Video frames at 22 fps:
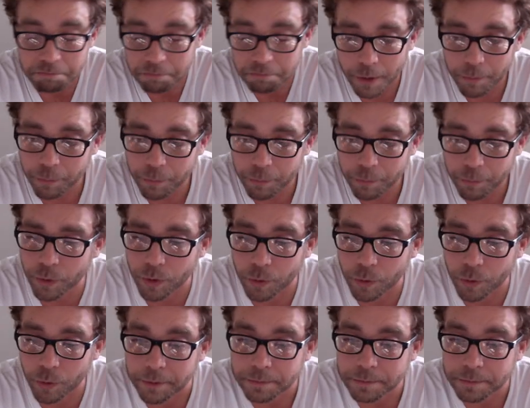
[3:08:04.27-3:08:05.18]
Puig would
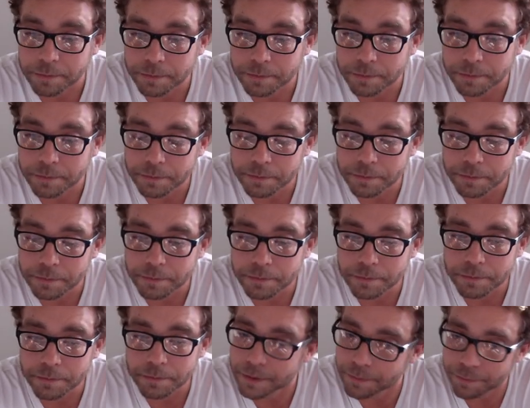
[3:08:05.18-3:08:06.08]
win.
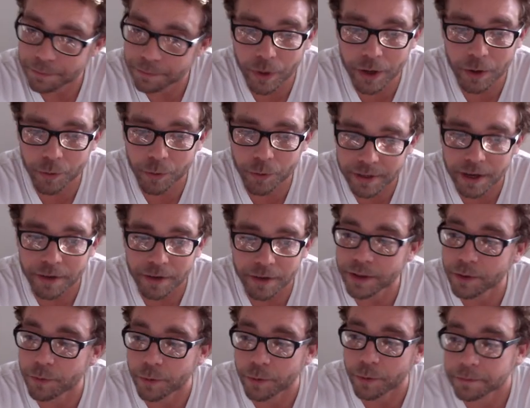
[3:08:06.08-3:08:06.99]
Puig would
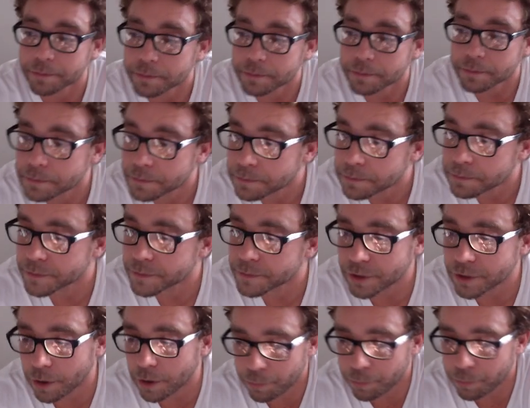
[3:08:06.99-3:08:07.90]
definitely win.
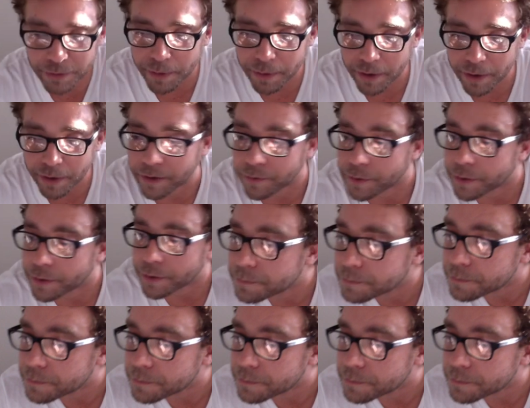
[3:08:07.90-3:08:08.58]
So Puig's my favorite.